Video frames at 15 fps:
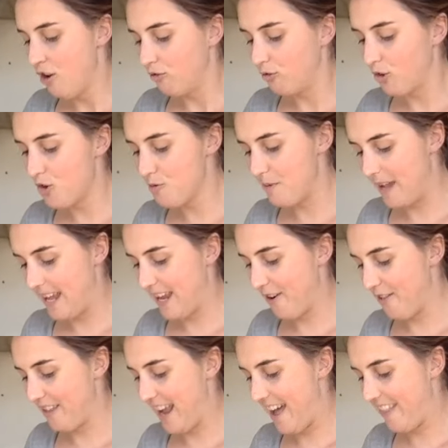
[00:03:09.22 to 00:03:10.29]
Ruby,
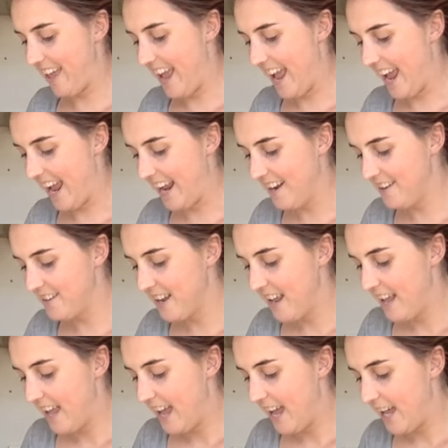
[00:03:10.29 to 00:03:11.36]
on the other hand,
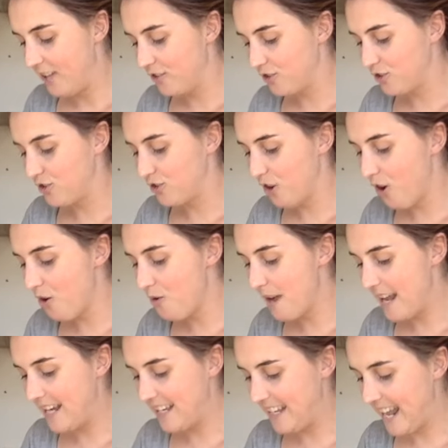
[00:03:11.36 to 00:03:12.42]
is so
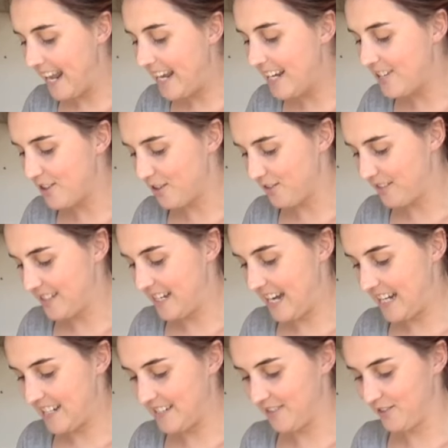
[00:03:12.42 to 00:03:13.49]
in need of
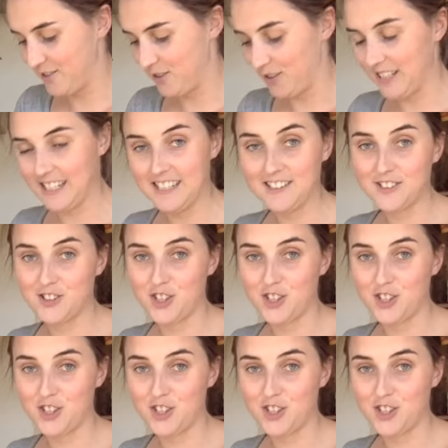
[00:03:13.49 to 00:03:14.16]
starting solids.